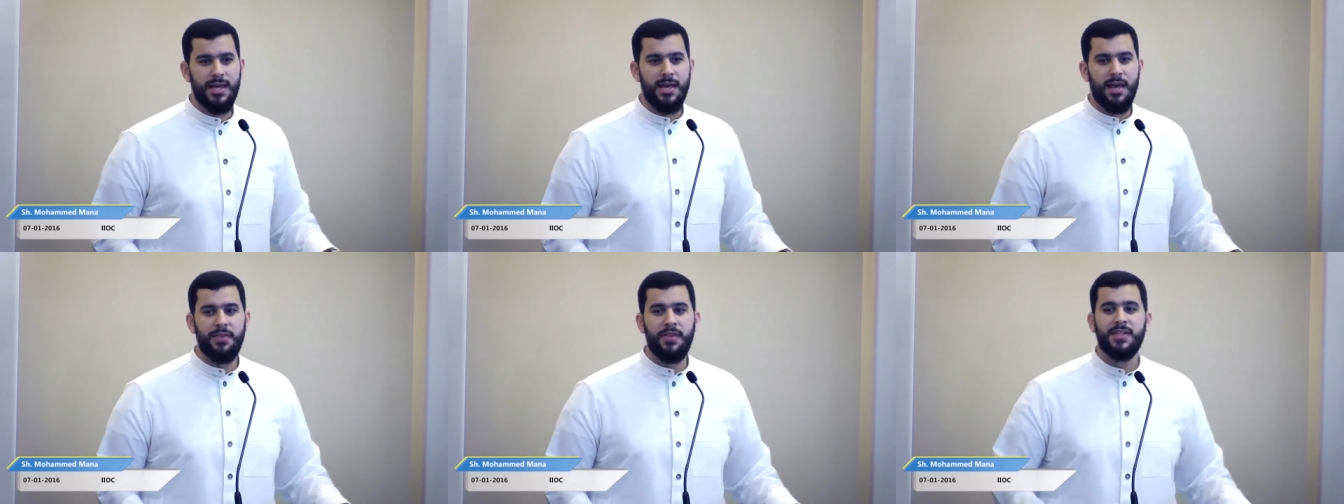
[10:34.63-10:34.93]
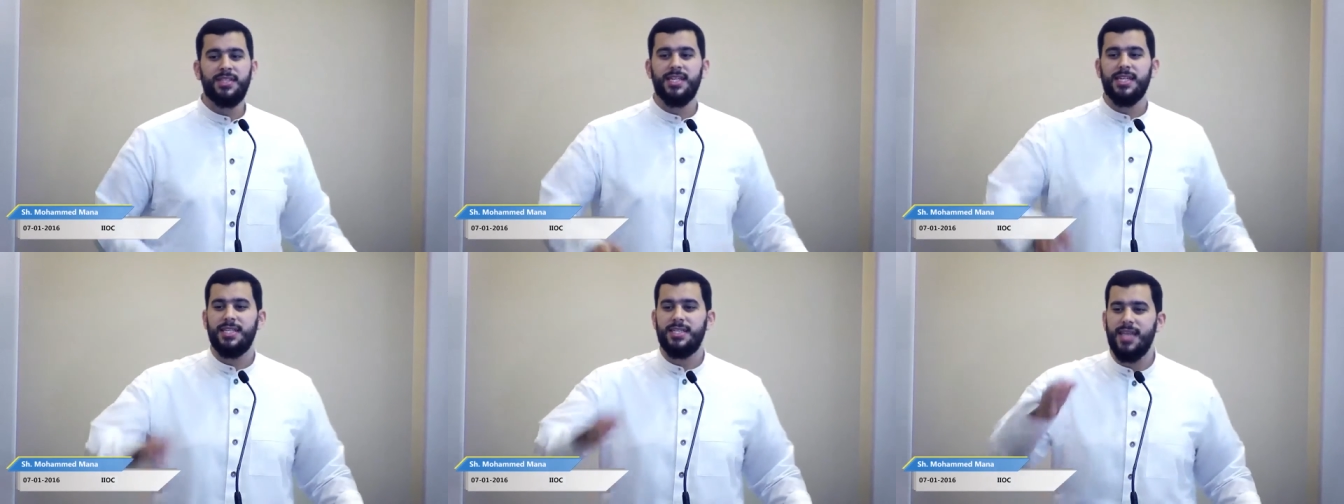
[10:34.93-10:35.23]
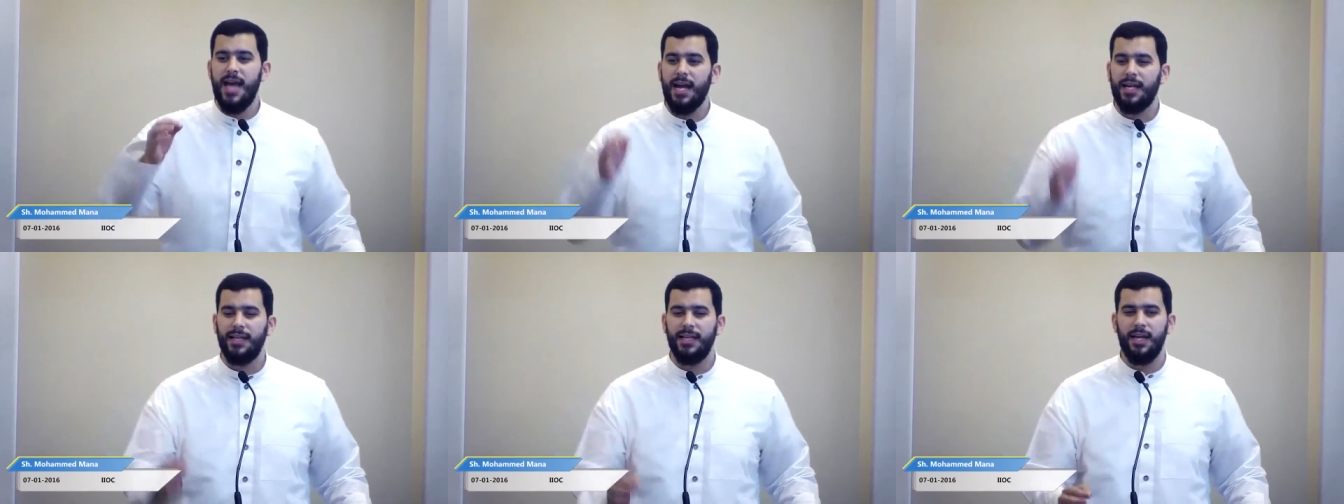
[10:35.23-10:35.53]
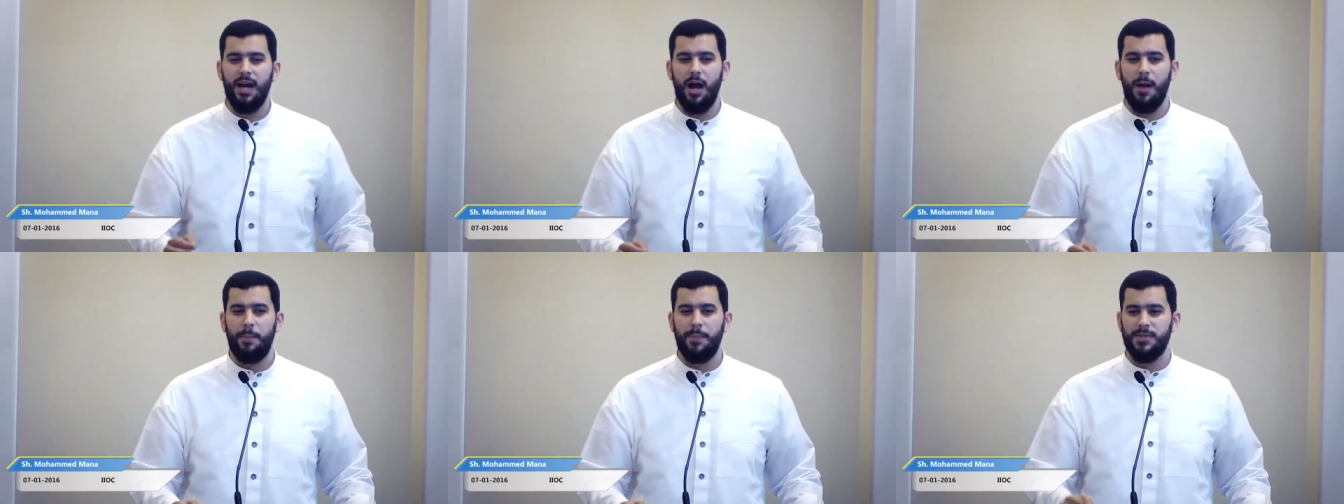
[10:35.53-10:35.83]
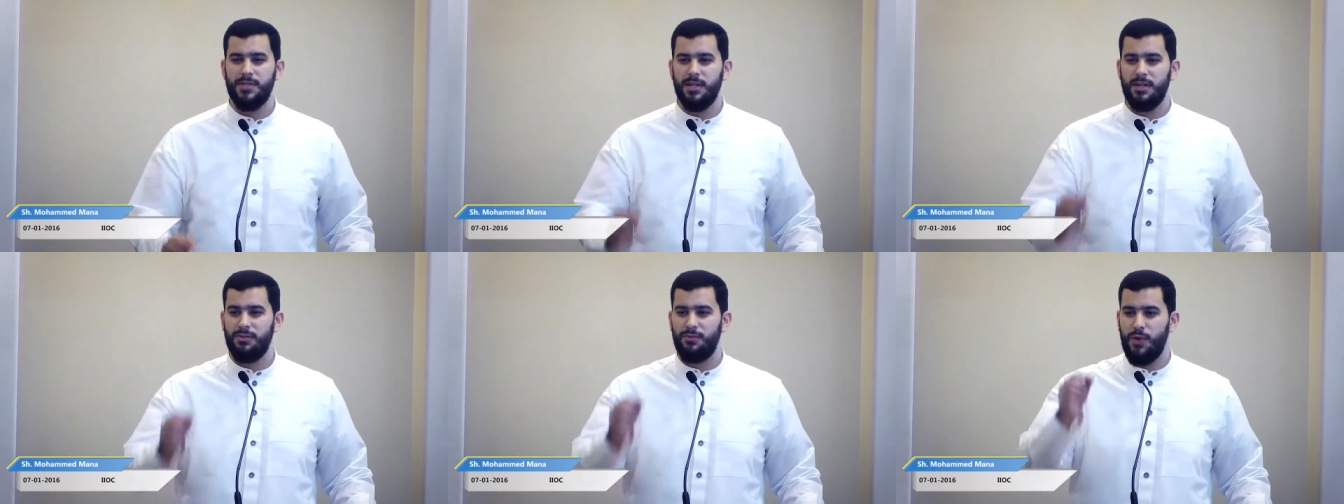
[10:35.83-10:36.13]
And that's exactly
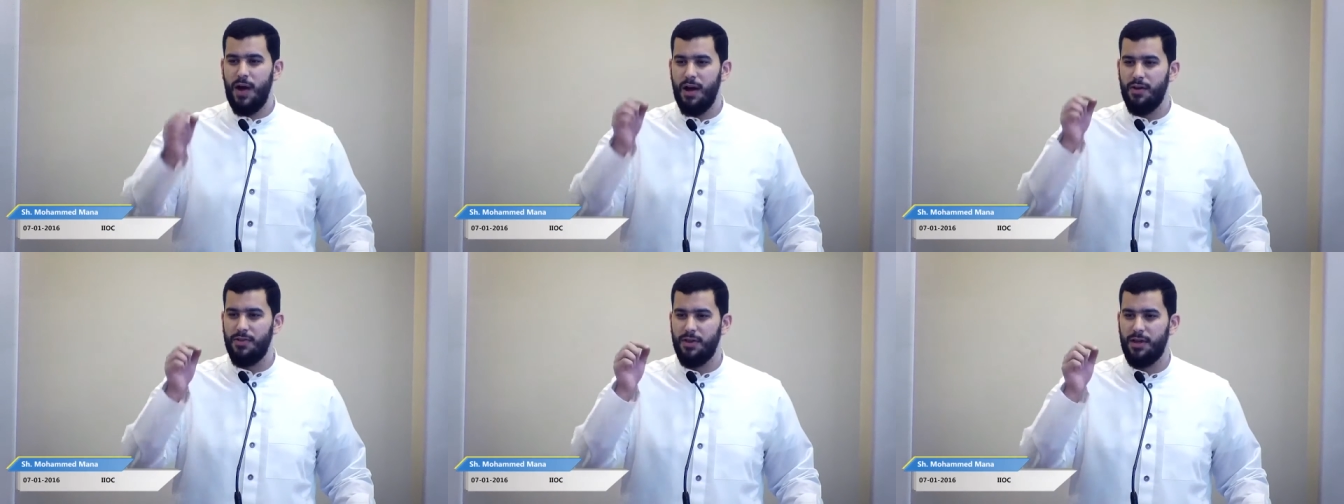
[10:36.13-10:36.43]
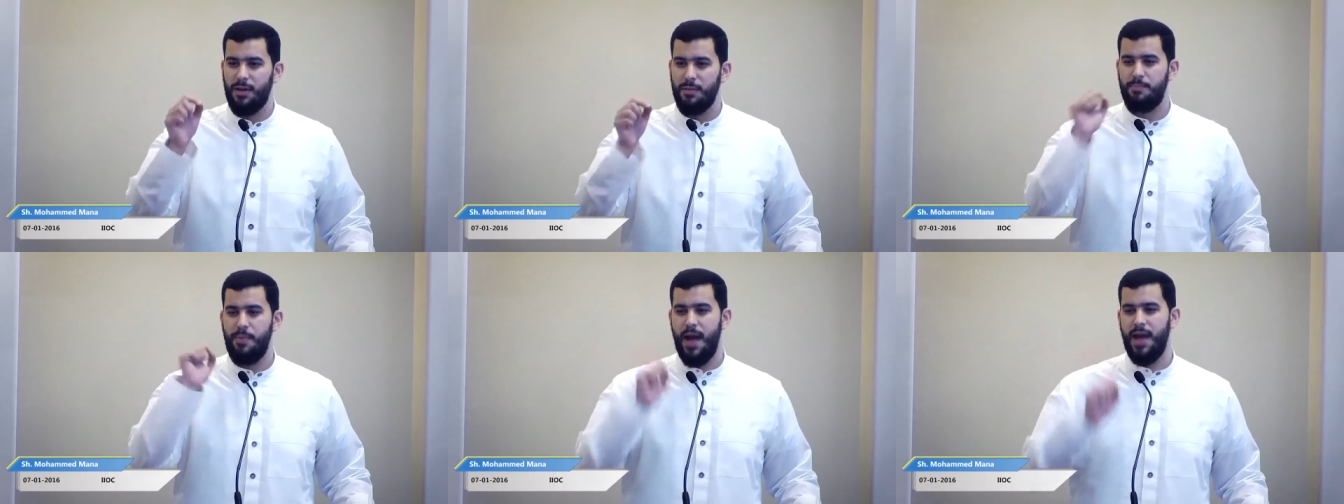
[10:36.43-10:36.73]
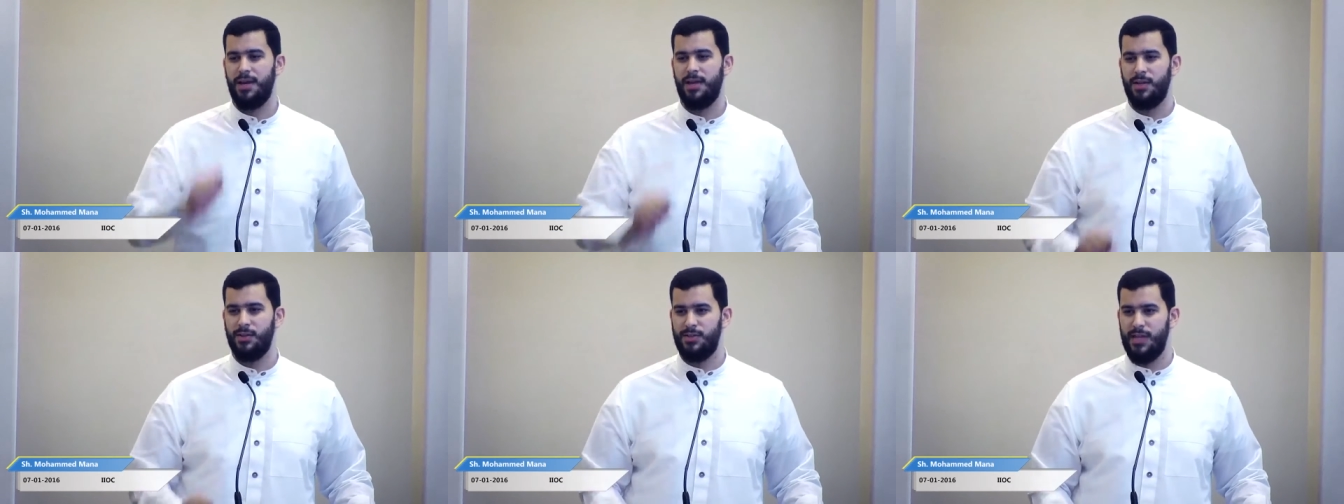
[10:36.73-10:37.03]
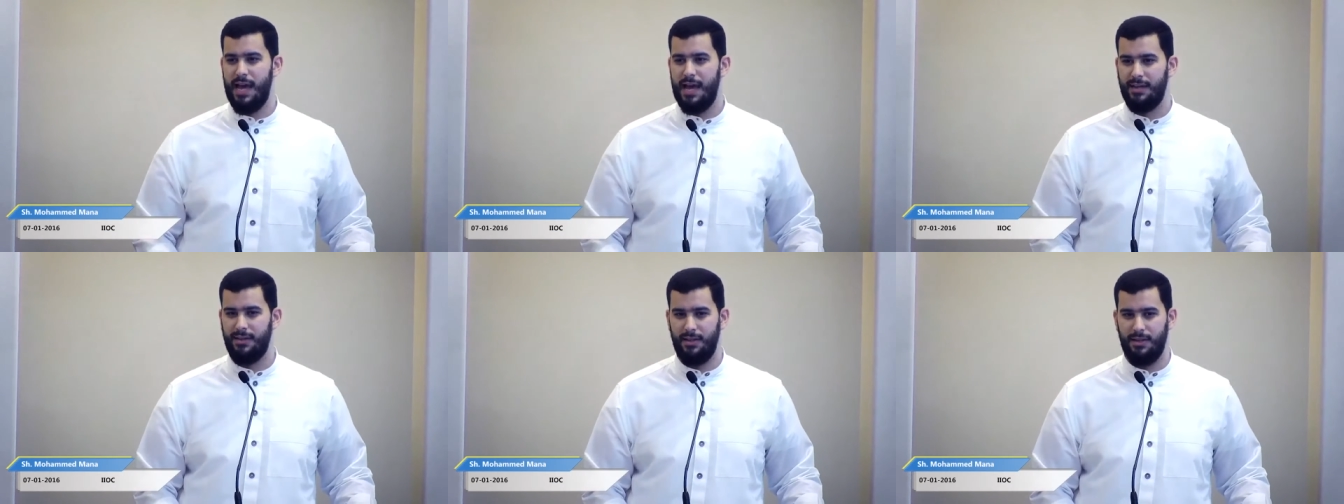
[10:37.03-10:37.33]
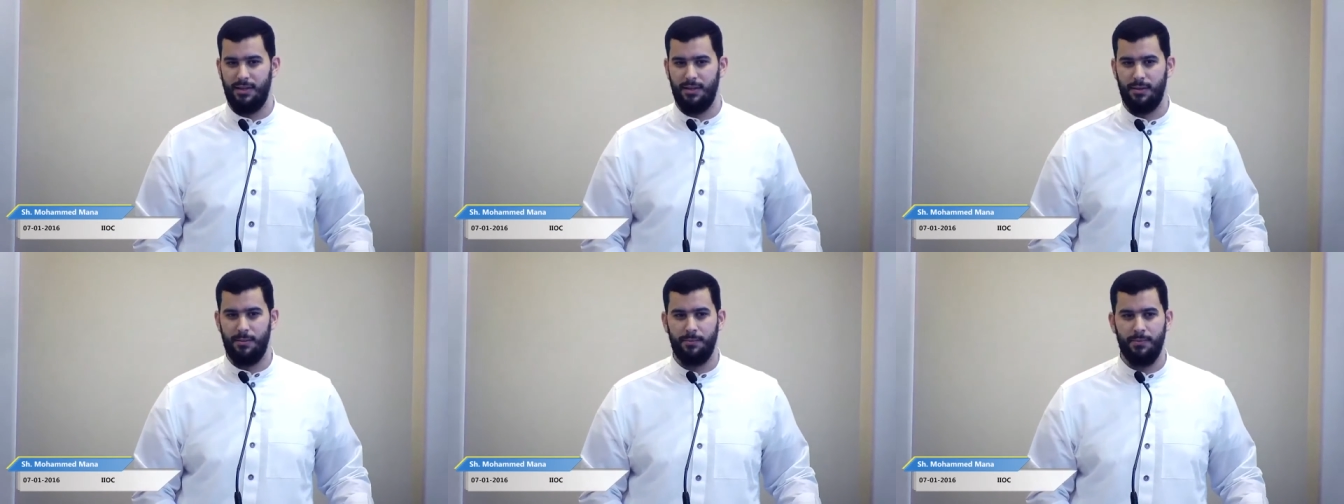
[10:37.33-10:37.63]
opposite of how the companions acted.